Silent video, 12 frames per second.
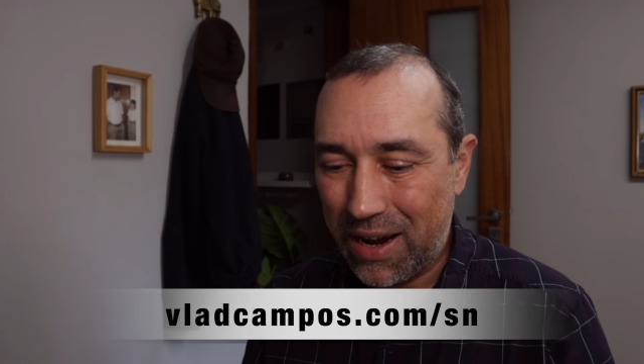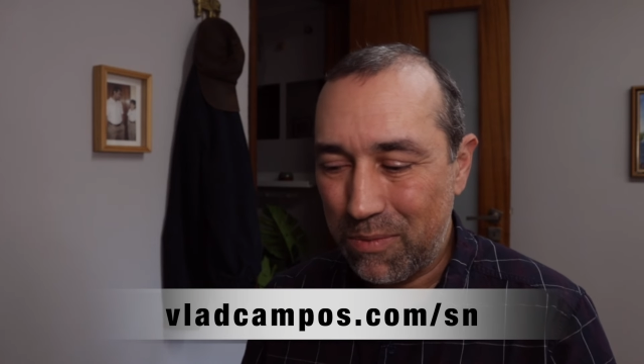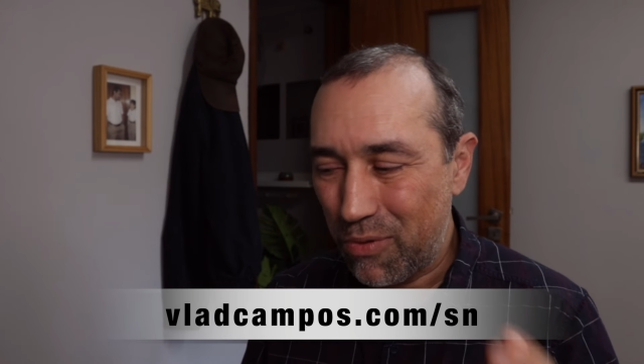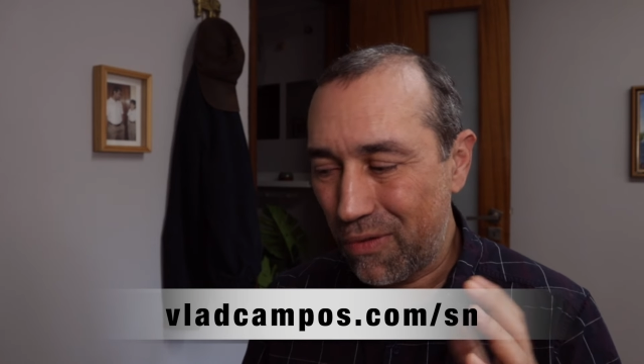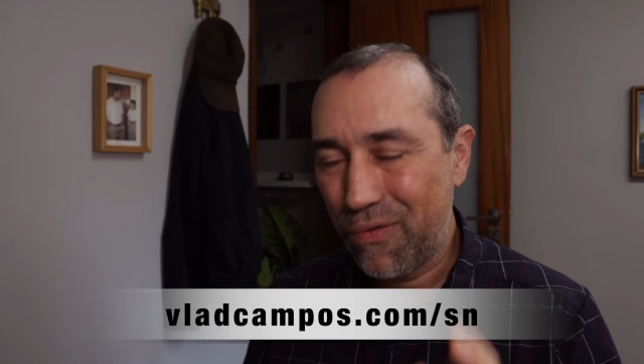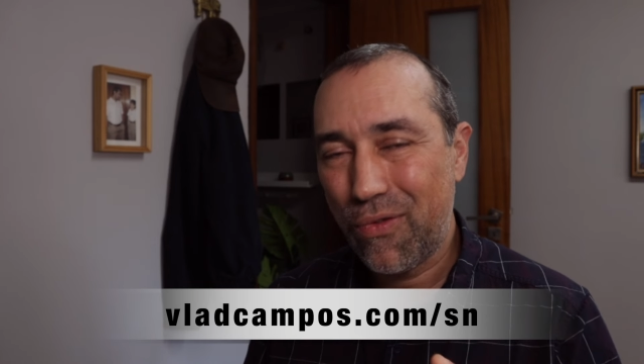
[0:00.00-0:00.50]
I
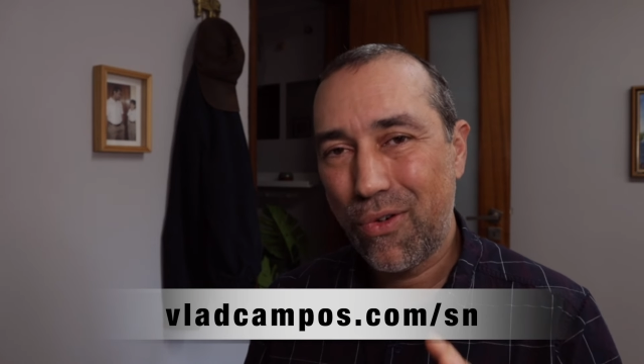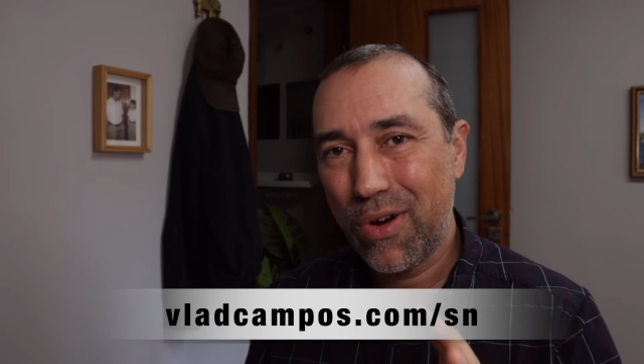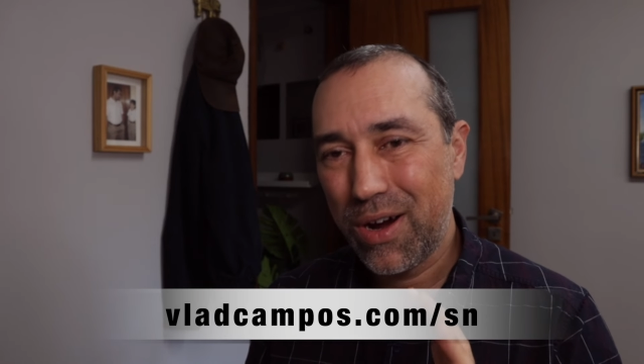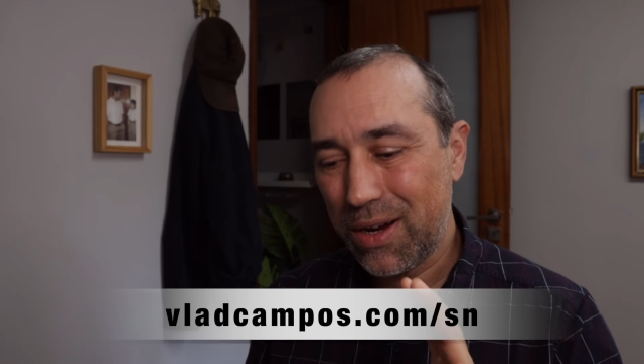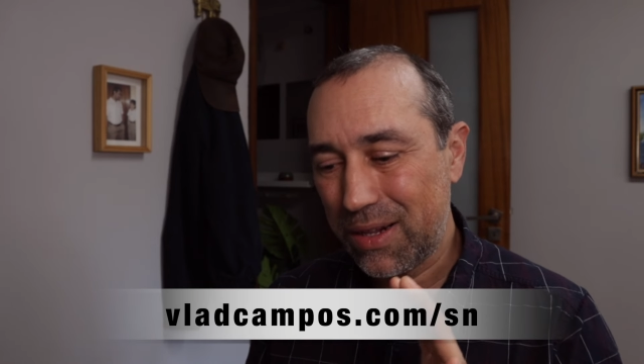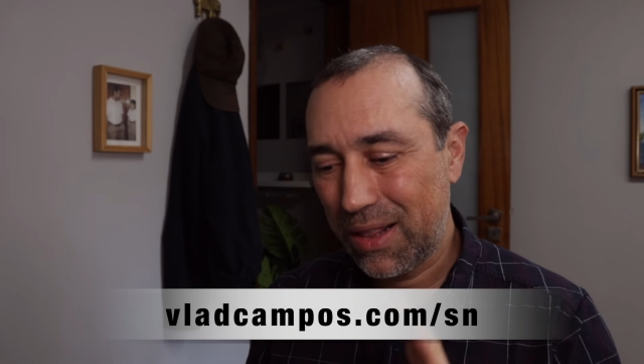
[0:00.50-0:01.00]
prefer
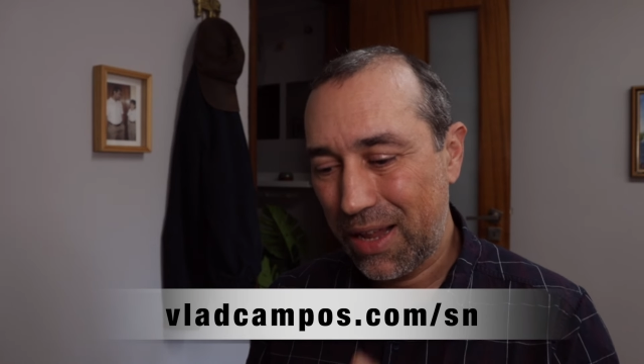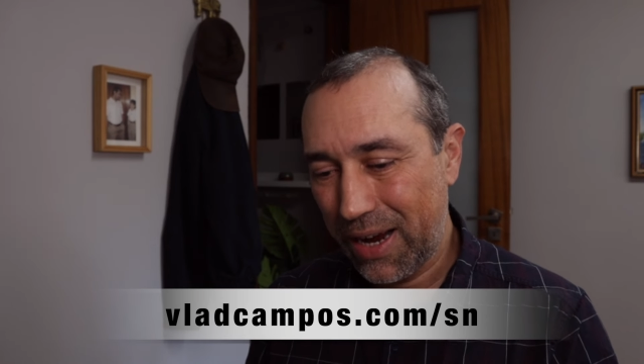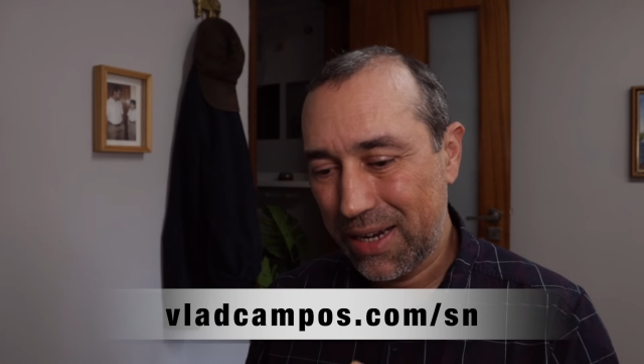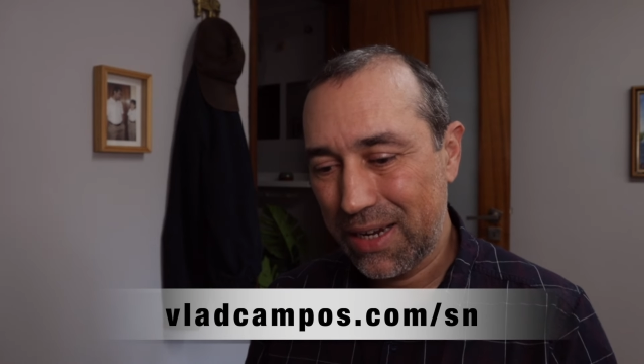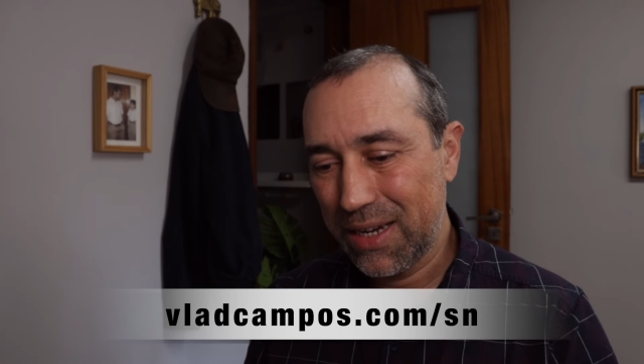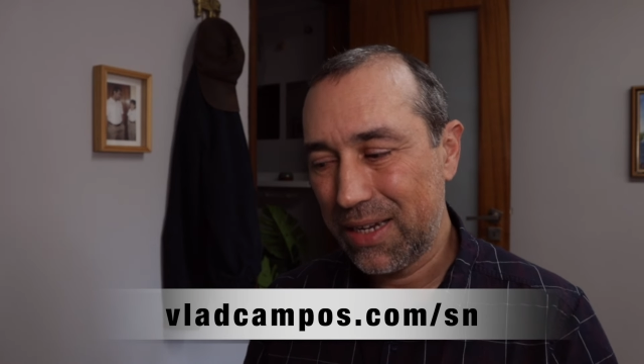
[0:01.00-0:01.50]
it
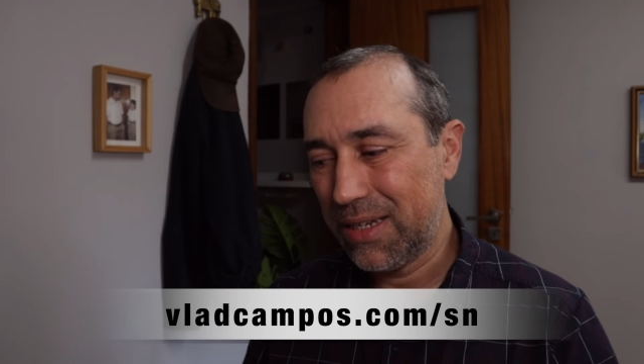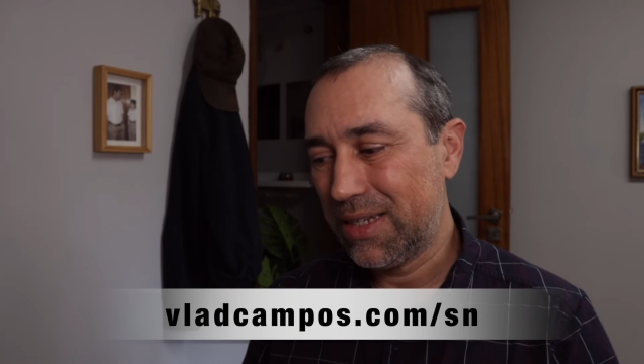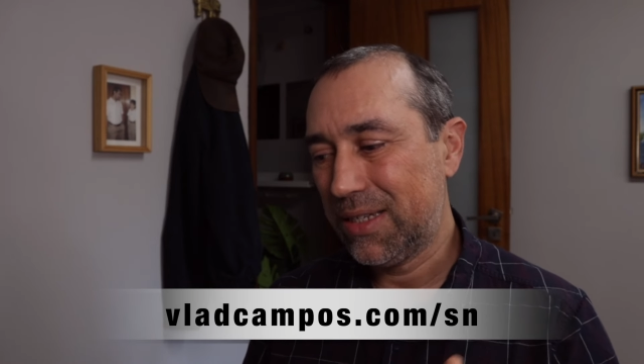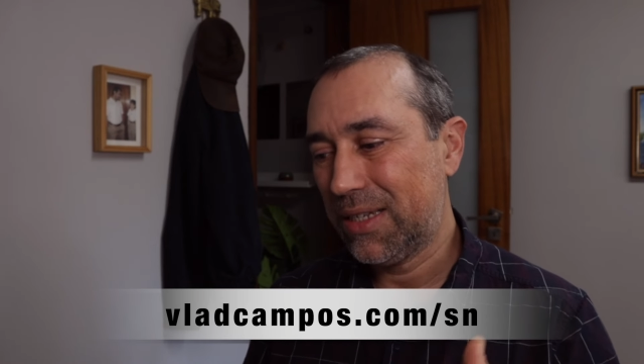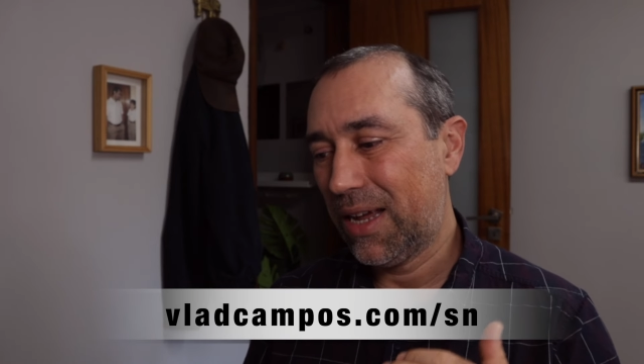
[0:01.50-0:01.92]
like this.